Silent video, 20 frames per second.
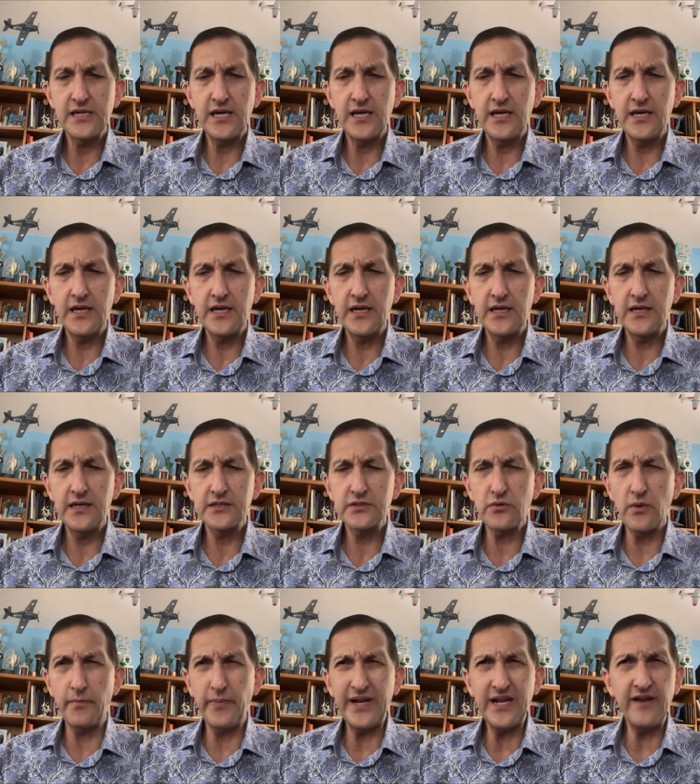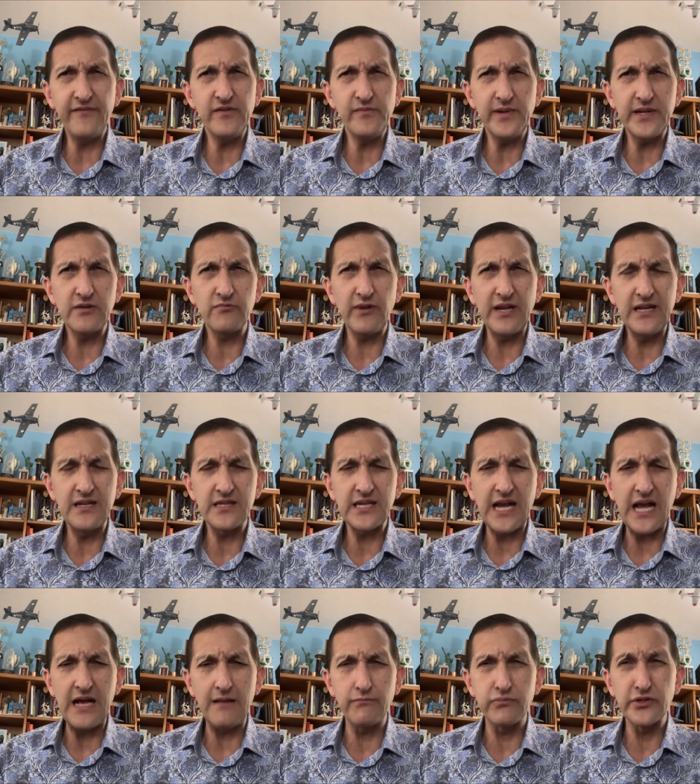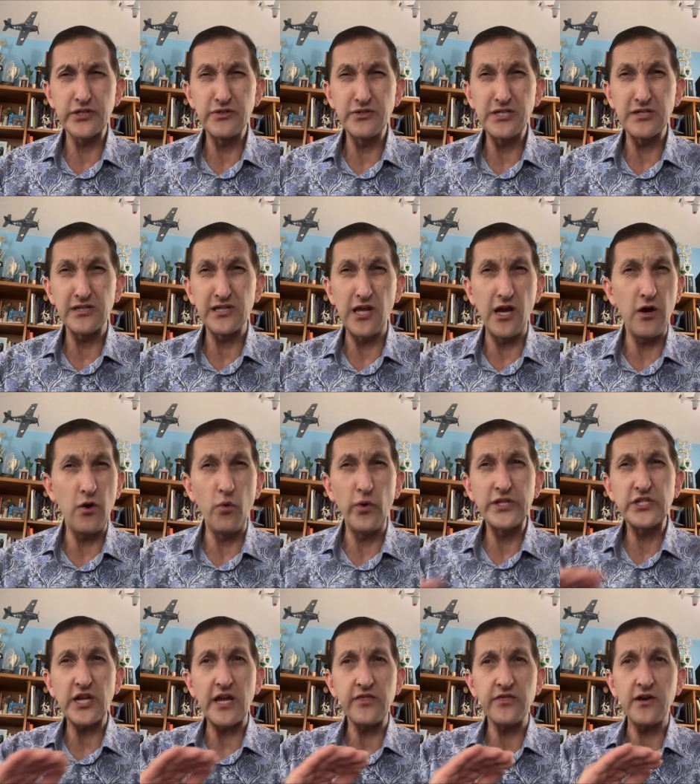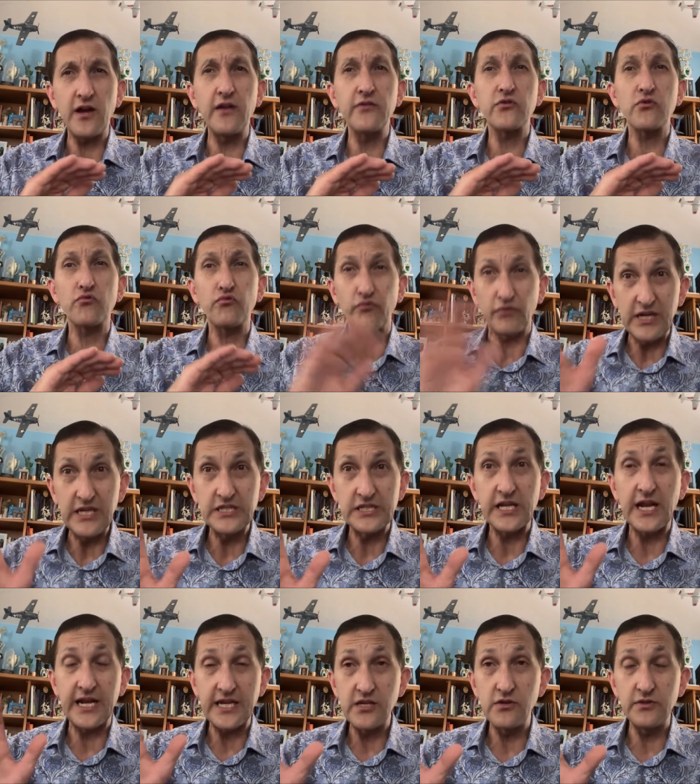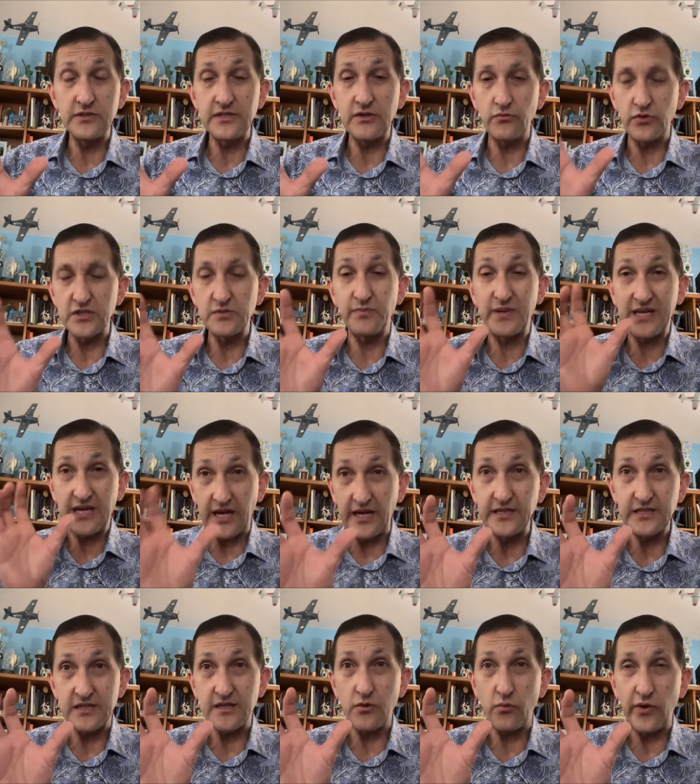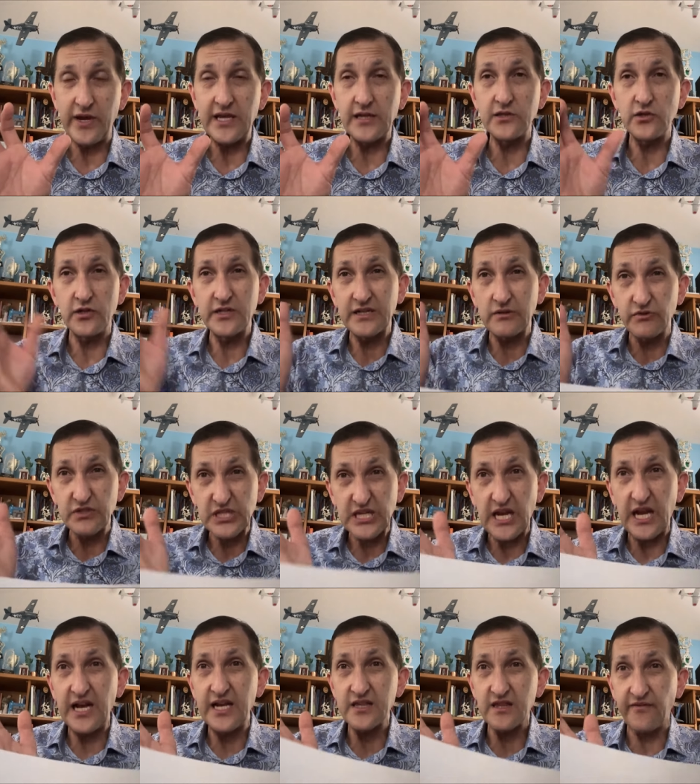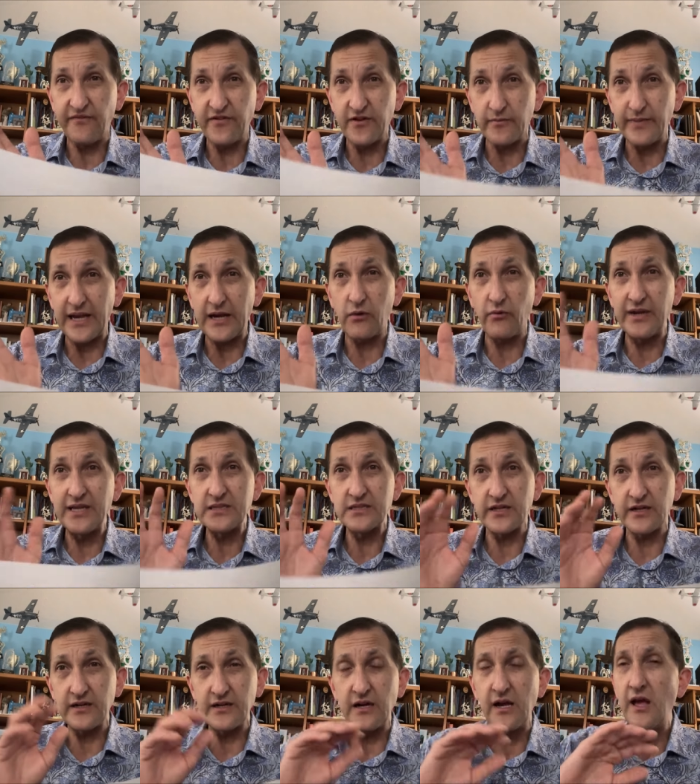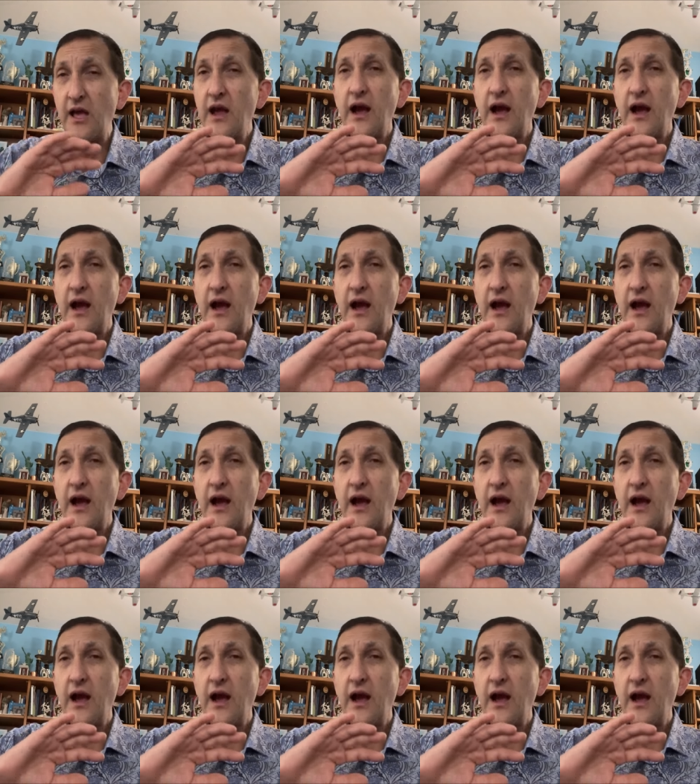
uh, so, but everybody rated the Cobbler Union low, which I thought the reason I used it was because of the way it looked. It was cut, the fiddleback waist, da da da.